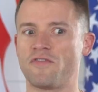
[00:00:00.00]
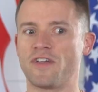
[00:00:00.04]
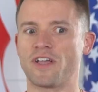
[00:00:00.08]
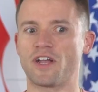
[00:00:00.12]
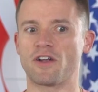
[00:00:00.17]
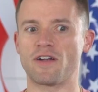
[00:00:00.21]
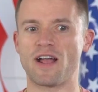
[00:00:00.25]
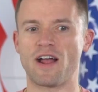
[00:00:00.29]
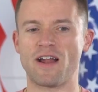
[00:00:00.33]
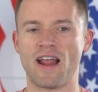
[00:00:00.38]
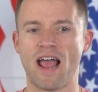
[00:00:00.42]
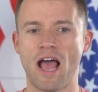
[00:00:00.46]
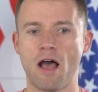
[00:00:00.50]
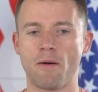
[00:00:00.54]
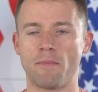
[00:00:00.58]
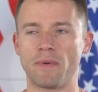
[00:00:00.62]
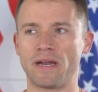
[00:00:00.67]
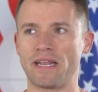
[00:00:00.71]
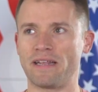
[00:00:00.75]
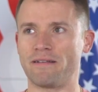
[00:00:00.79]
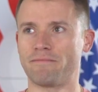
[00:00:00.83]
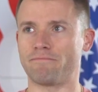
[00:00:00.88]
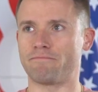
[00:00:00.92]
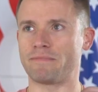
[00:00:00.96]
figure out how
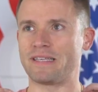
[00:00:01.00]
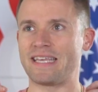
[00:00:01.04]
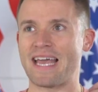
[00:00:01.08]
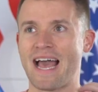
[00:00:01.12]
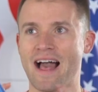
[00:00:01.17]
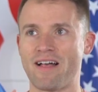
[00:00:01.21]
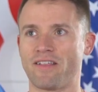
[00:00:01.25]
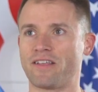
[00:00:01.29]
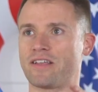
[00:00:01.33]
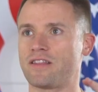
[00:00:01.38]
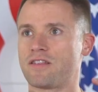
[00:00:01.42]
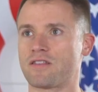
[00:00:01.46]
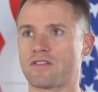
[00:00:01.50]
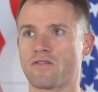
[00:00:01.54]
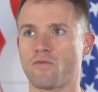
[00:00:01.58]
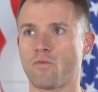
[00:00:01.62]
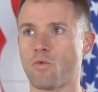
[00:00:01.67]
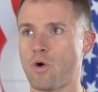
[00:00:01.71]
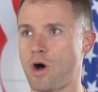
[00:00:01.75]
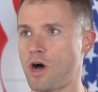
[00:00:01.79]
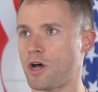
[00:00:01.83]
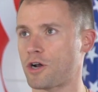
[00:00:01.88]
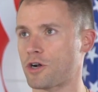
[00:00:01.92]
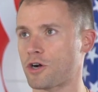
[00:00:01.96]
many gallons of
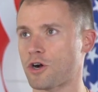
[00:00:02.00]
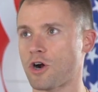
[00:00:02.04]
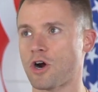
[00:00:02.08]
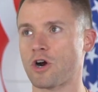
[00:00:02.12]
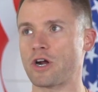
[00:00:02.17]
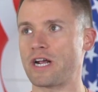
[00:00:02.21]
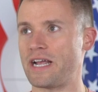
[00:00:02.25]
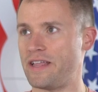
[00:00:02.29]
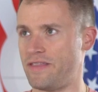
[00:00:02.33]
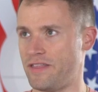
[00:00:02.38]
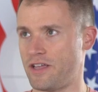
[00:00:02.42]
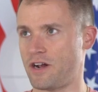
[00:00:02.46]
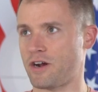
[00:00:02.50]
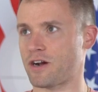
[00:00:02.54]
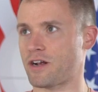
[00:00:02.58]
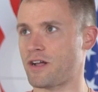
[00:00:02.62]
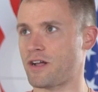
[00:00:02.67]
water are in there.